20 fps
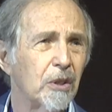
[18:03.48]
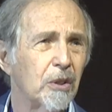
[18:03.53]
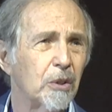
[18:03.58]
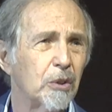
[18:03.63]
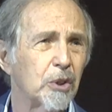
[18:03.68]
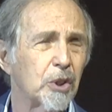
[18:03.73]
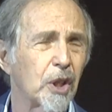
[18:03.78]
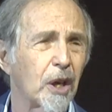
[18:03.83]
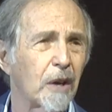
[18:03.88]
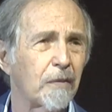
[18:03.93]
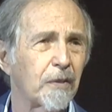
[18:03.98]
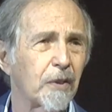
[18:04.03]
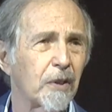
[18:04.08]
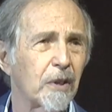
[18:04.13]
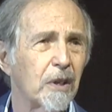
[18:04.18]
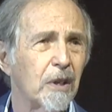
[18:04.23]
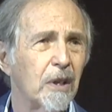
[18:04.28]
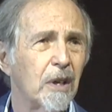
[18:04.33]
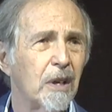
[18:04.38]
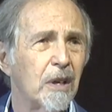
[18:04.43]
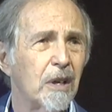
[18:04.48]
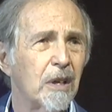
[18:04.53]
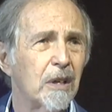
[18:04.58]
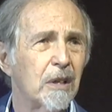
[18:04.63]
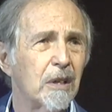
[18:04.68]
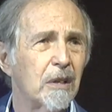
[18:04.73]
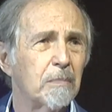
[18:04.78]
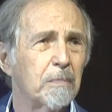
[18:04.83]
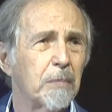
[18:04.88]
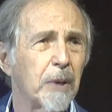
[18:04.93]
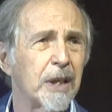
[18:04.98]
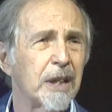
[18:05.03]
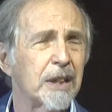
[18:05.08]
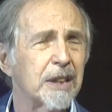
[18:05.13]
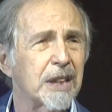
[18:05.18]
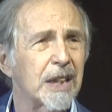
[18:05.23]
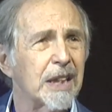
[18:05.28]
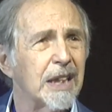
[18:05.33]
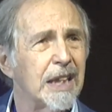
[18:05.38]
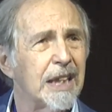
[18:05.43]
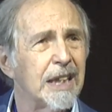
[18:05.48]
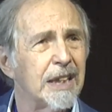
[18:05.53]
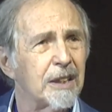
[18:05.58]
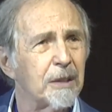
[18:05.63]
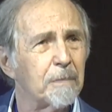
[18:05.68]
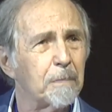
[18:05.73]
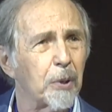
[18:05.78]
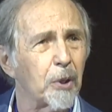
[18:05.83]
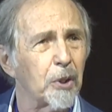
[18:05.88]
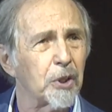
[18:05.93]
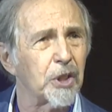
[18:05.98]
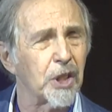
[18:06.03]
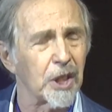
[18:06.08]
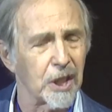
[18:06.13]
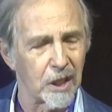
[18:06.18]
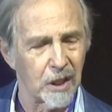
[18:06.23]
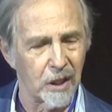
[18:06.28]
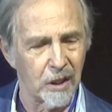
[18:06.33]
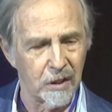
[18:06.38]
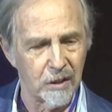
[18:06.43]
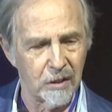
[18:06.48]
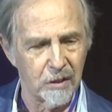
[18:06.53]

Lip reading: who suffer, but it's interpersonal.